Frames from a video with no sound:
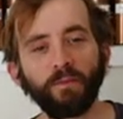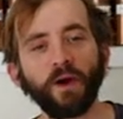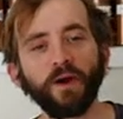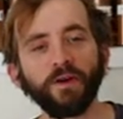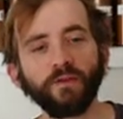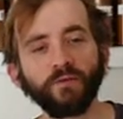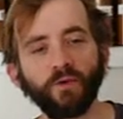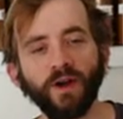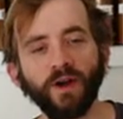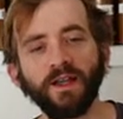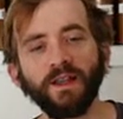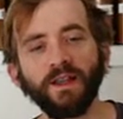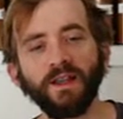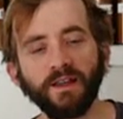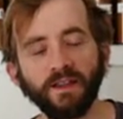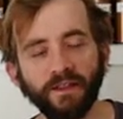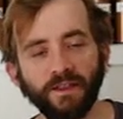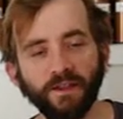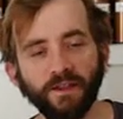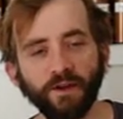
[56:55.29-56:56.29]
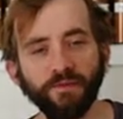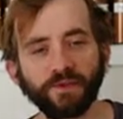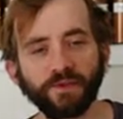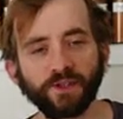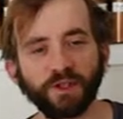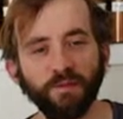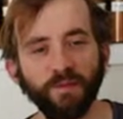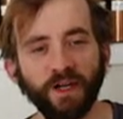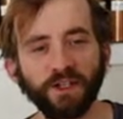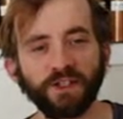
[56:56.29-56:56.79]
Part of why I like Ethereum
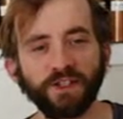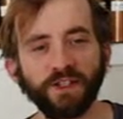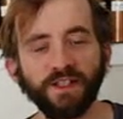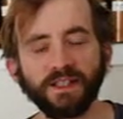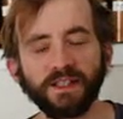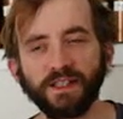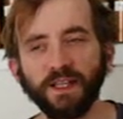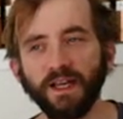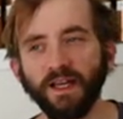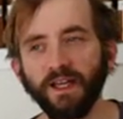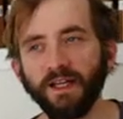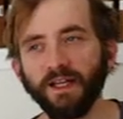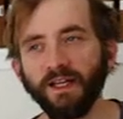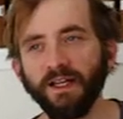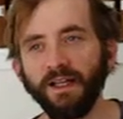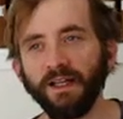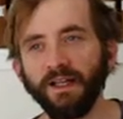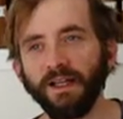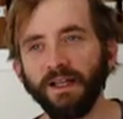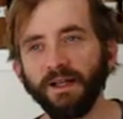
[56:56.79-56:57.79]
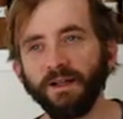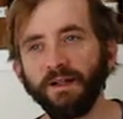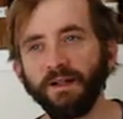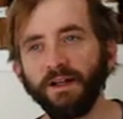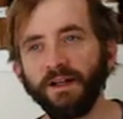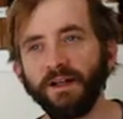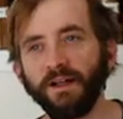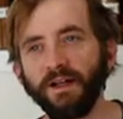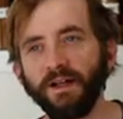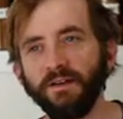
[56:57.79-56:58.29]
so much is that
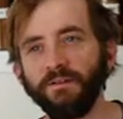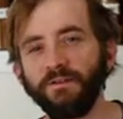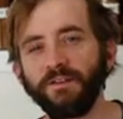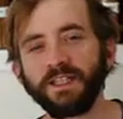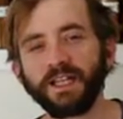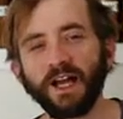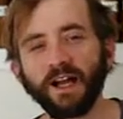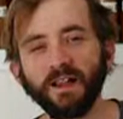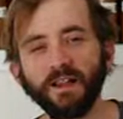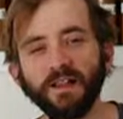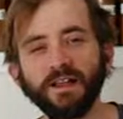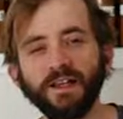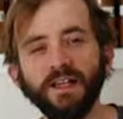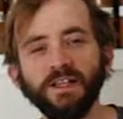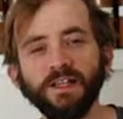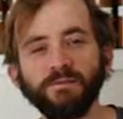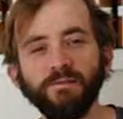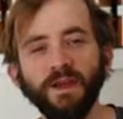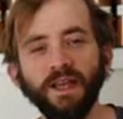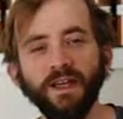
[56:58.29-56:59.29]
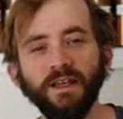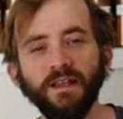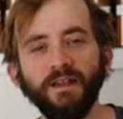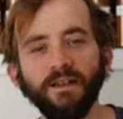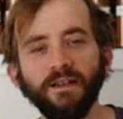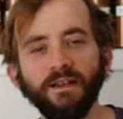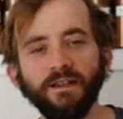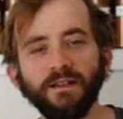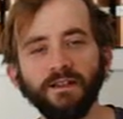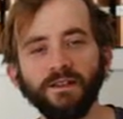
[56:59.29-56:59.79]
Vitalik has
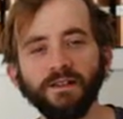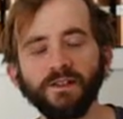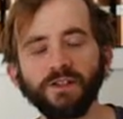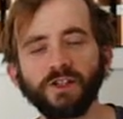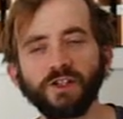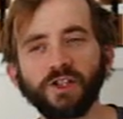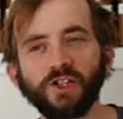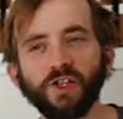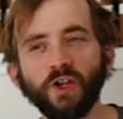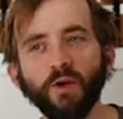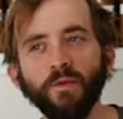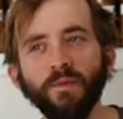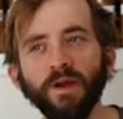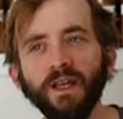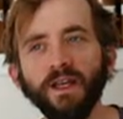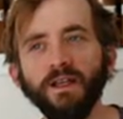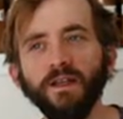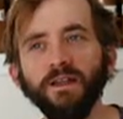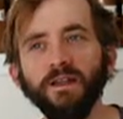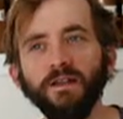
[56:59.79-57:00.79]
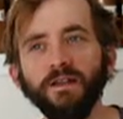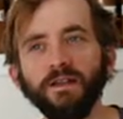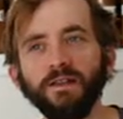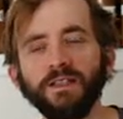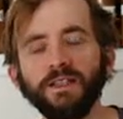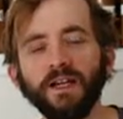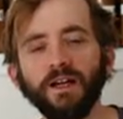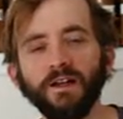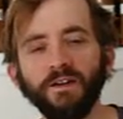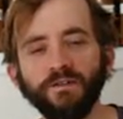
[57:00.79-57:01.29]
made so many
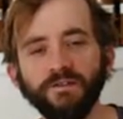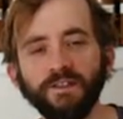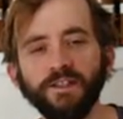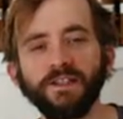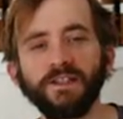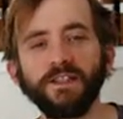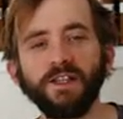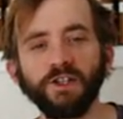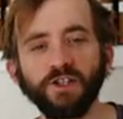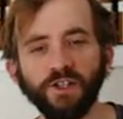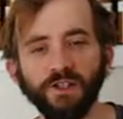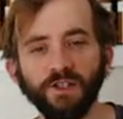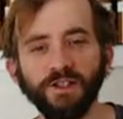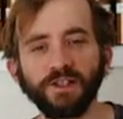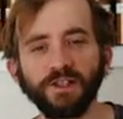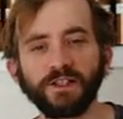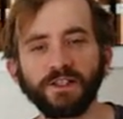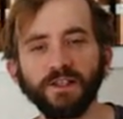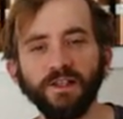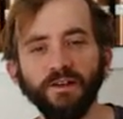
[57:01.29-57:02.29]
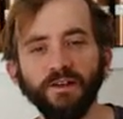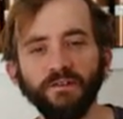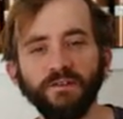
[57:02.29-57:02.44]
tough decisions.